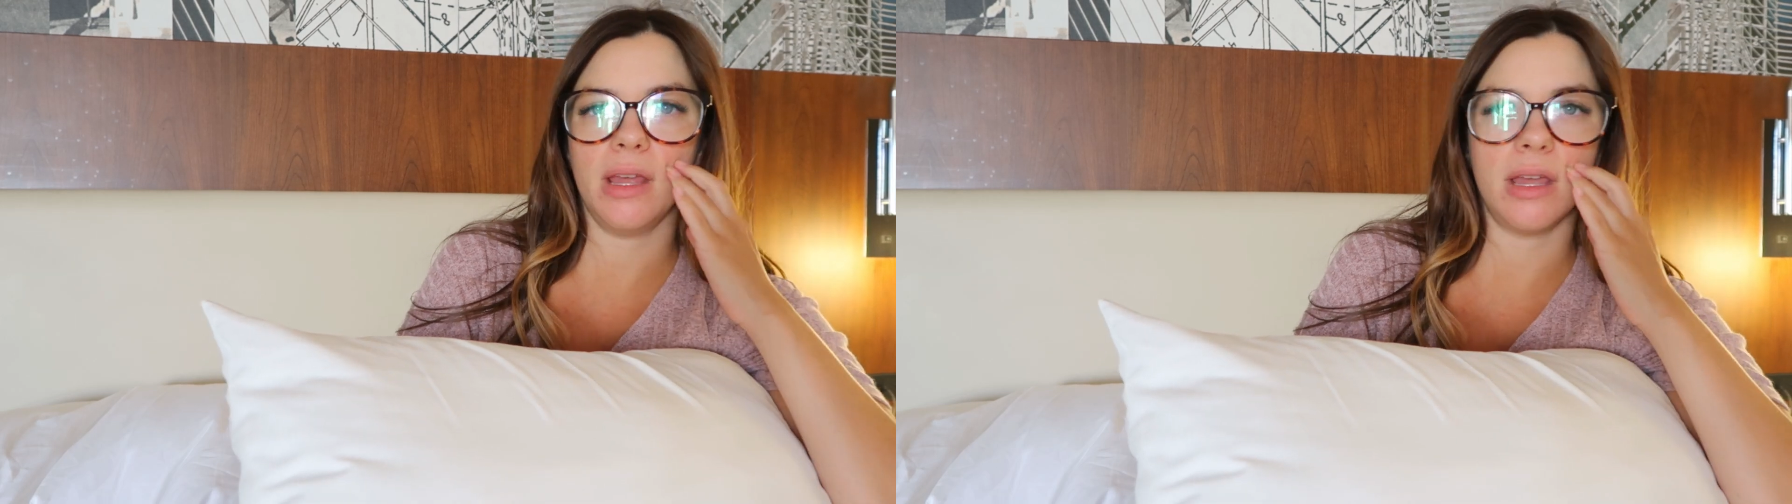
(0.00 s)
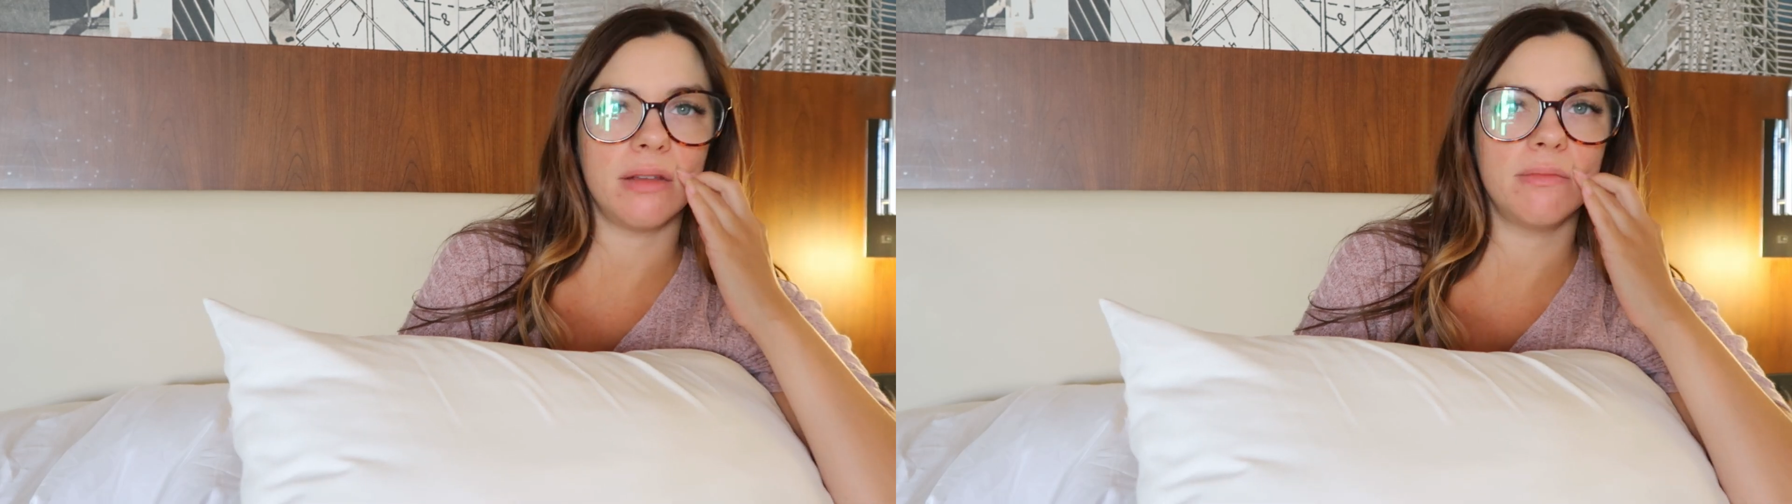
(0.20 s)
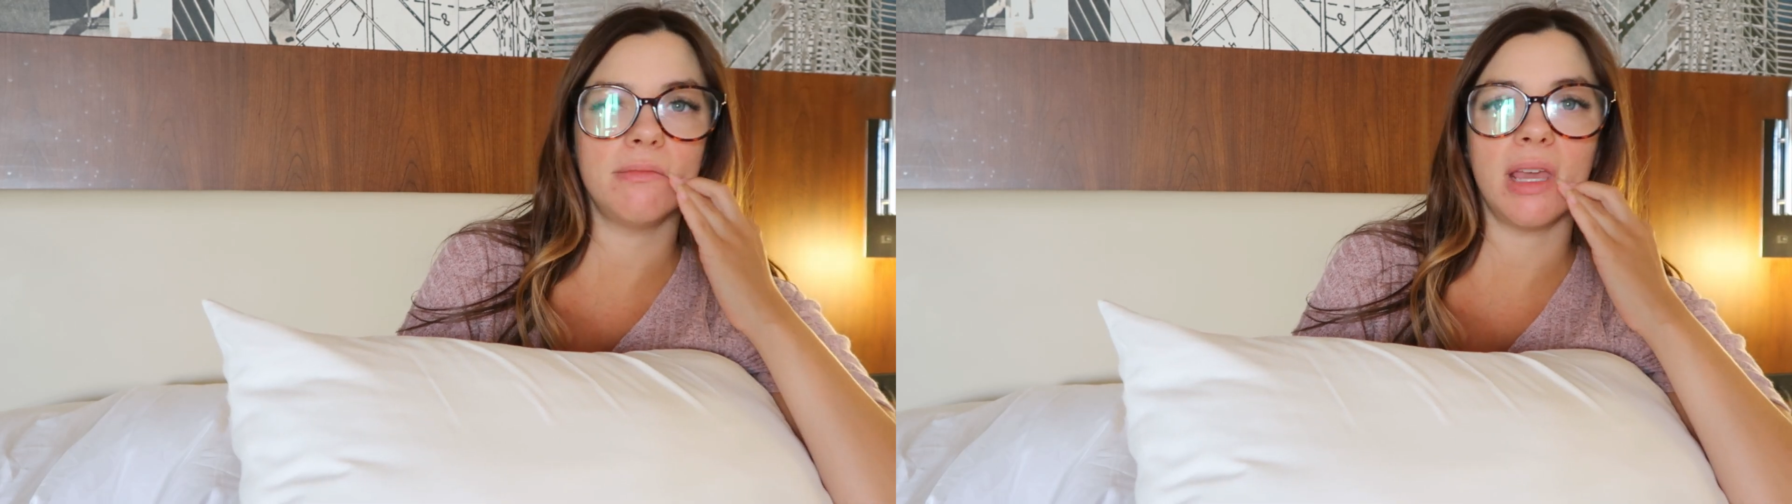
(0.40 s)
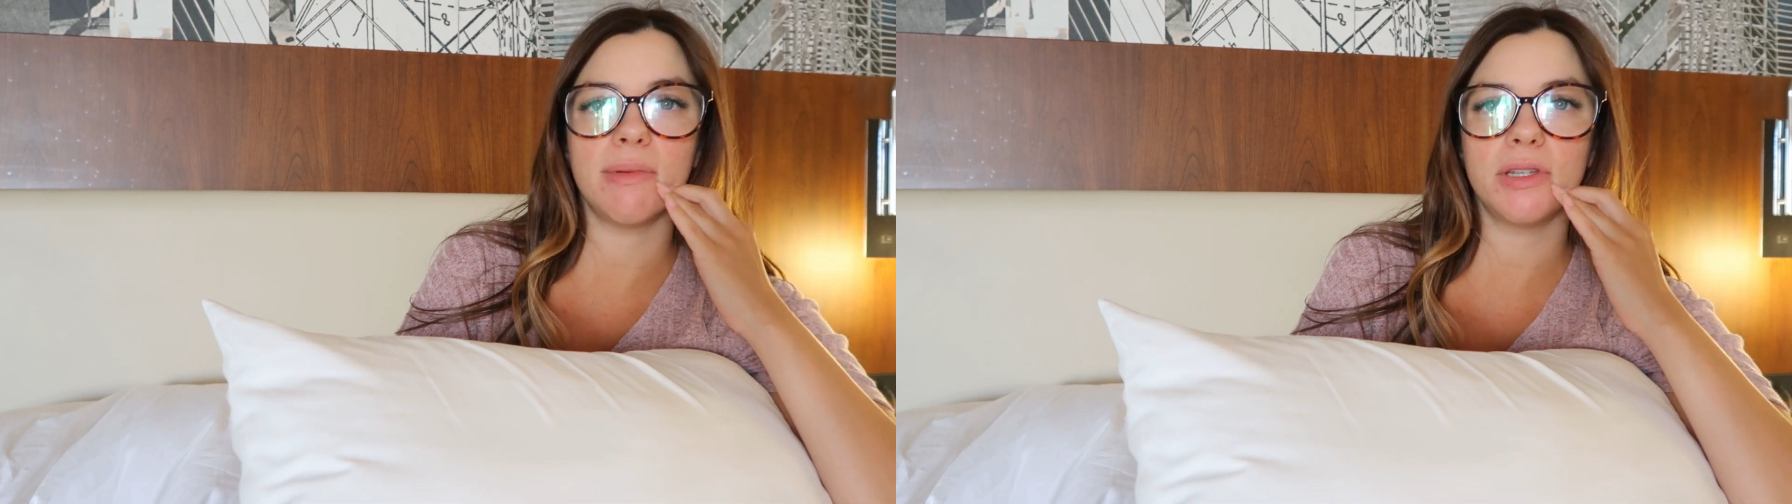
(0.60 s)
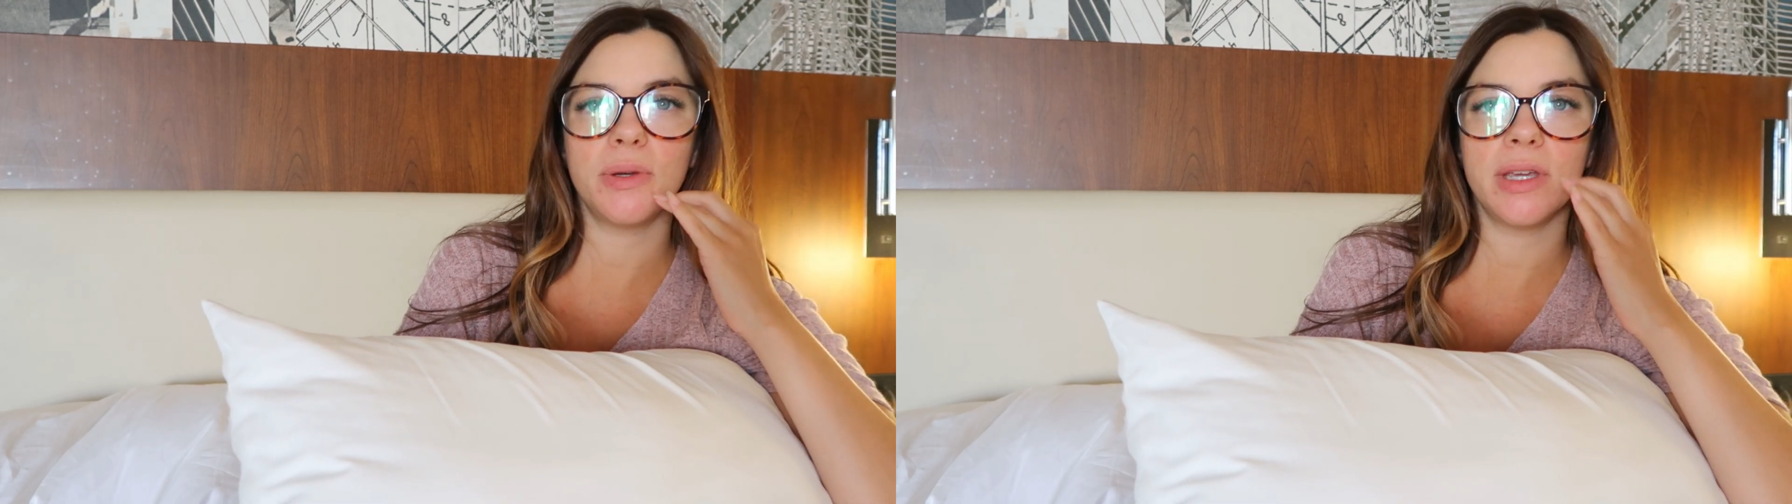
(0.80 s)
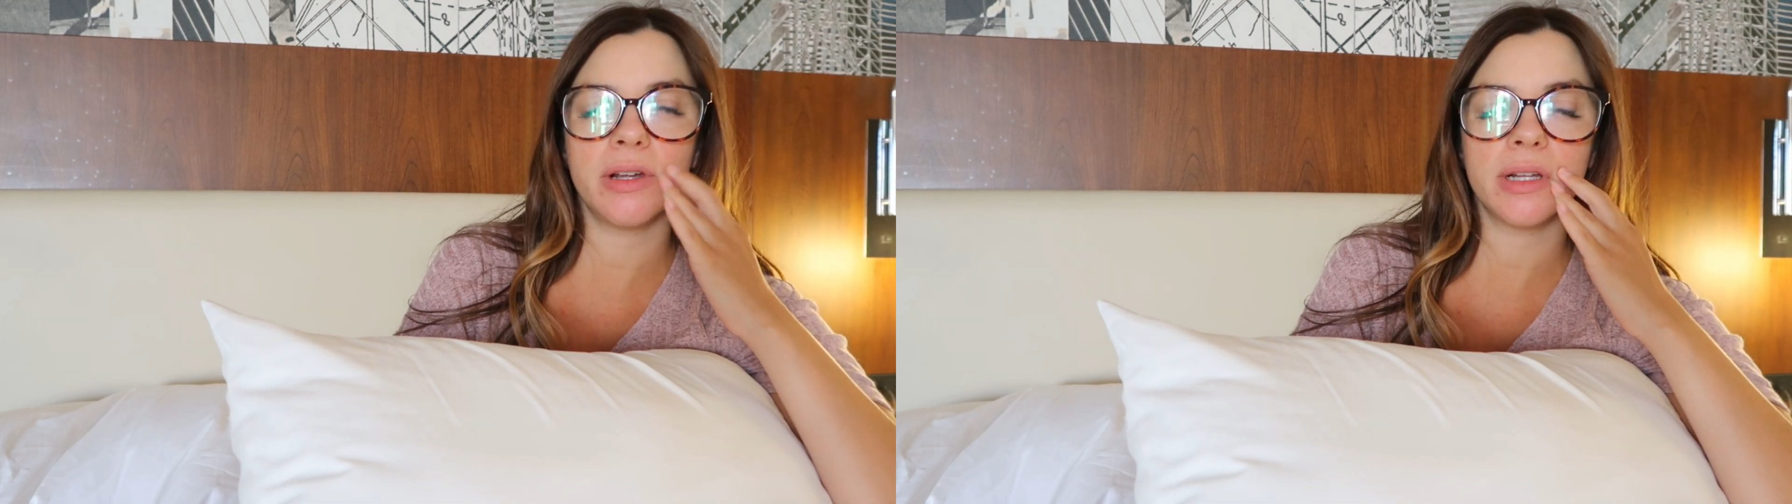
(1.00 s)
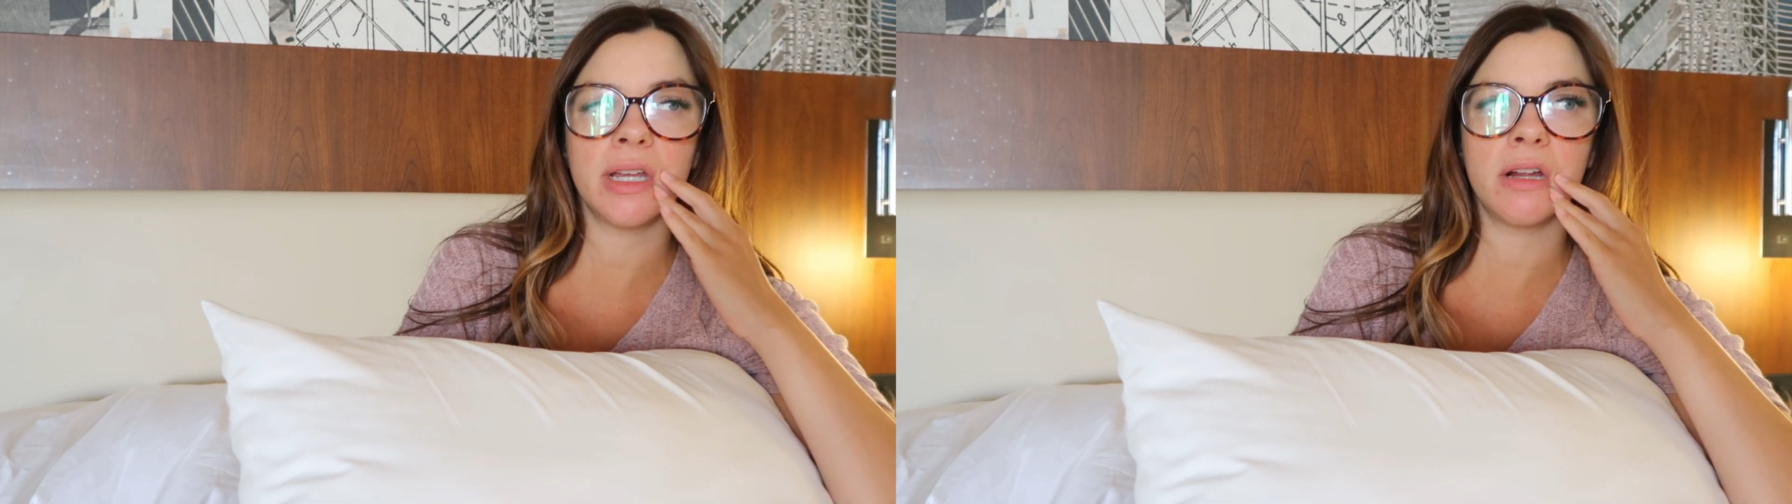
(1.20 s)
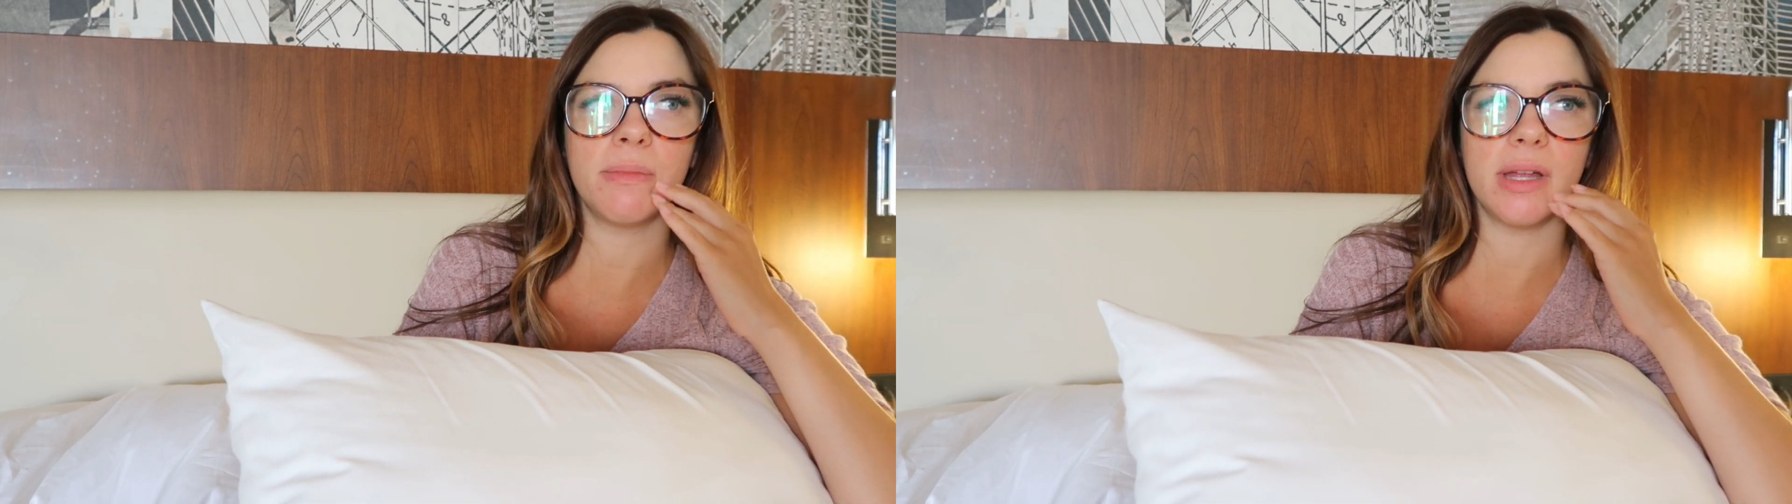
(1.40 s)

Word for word: and maybe do it here and there.